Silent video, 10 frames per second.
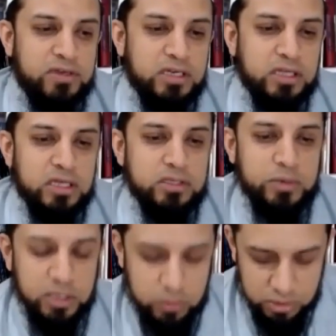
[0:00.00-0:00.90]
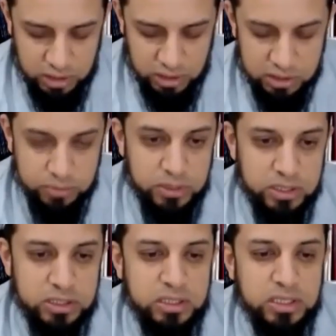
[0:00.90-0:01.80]
in Allah subhanahu wa ta'ala's
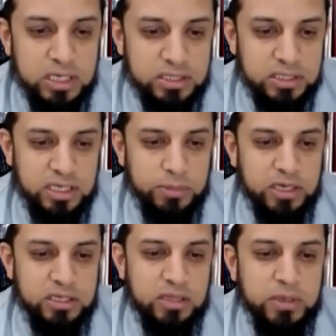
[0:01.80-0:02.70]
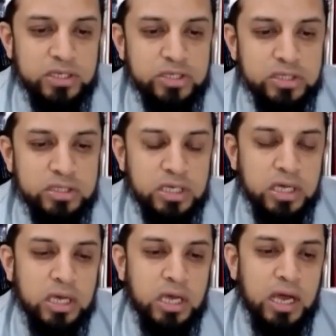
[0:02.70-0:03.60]
mercy, as the same hadith mentions,
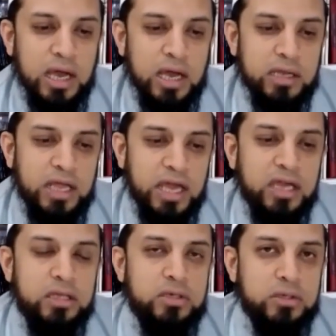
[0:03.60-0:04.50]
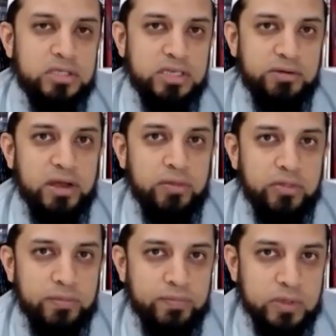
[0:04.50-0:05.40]
and angels surround
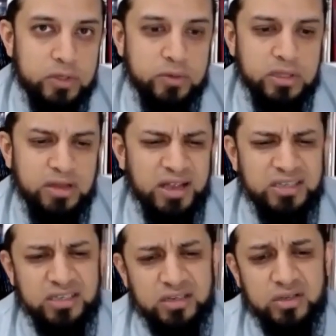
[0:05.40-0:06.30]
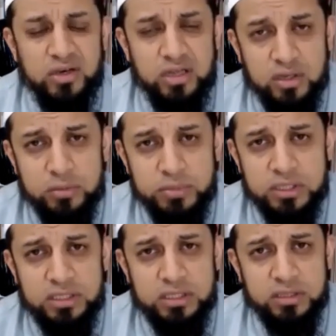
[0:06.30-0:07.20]
them. So they're actually not alone,
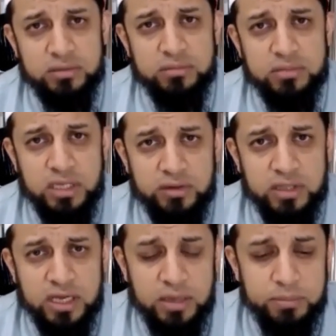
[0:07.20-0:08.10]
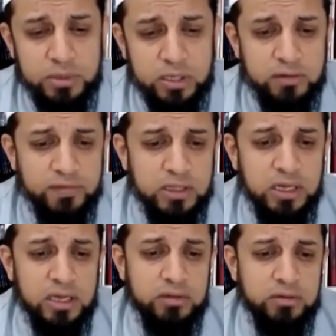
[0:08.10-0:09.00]
because they're in the company of
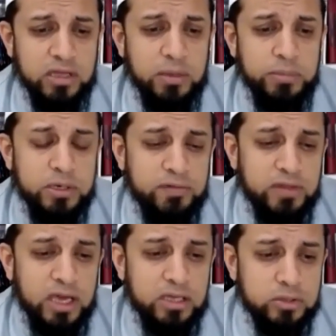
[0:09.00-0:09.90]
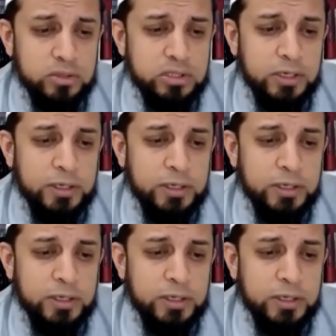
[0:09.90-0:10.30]
Allah and they're in the company of the angels.